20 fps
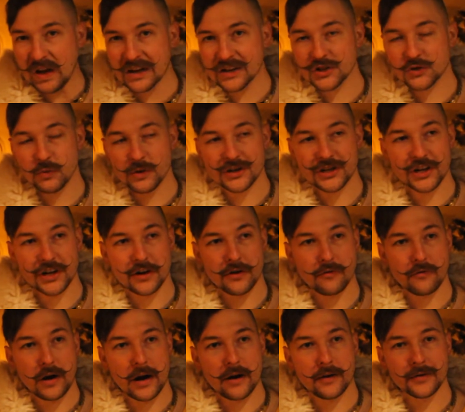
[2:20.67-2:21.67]
Swishing it
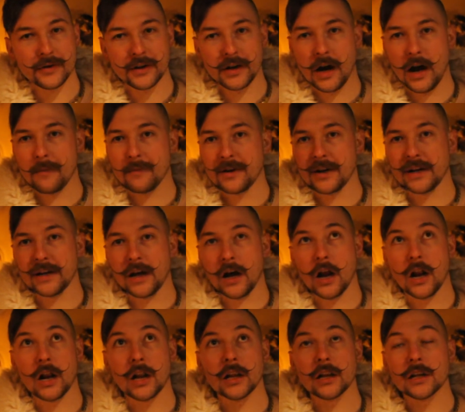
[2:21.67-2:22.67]
around, I'm getting a
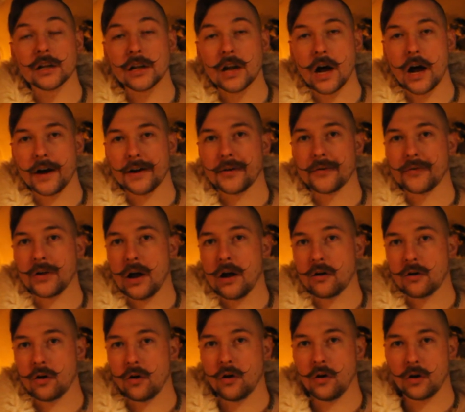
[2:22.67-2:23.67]
lot of
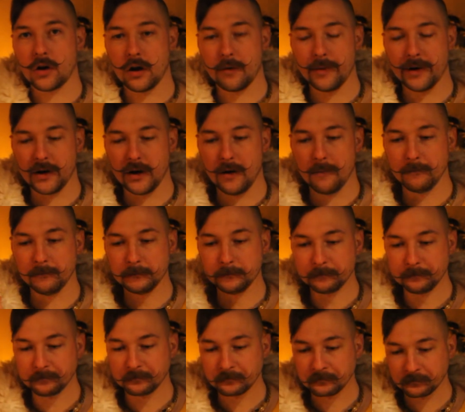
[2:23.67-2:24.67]
alcohol coming up.
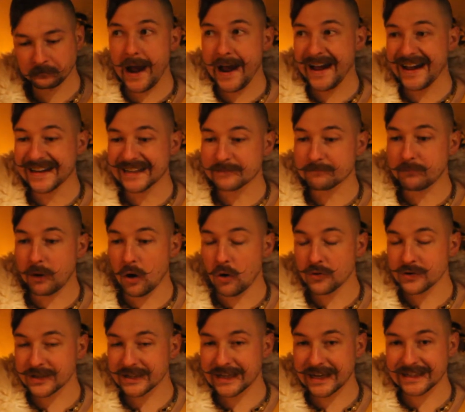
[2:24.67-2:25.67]
As
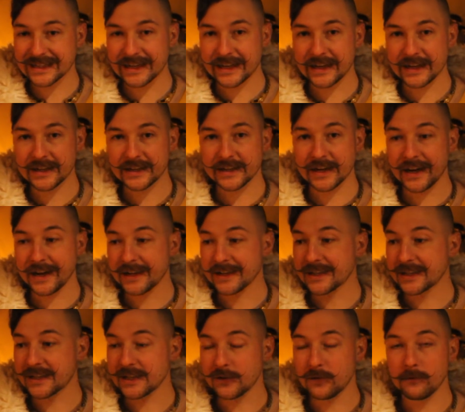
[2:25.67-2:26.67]
potent as it is, it's
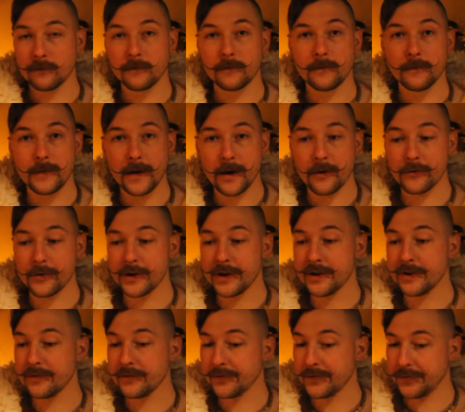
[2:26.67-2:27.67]
still
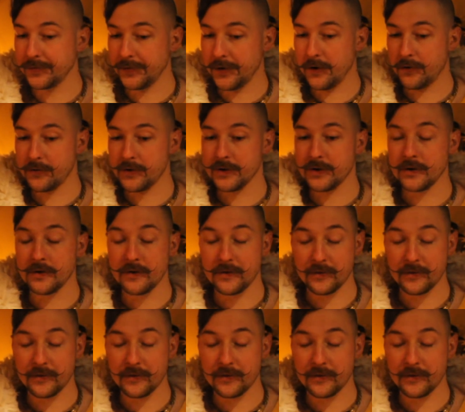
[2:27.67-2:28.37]
very, very,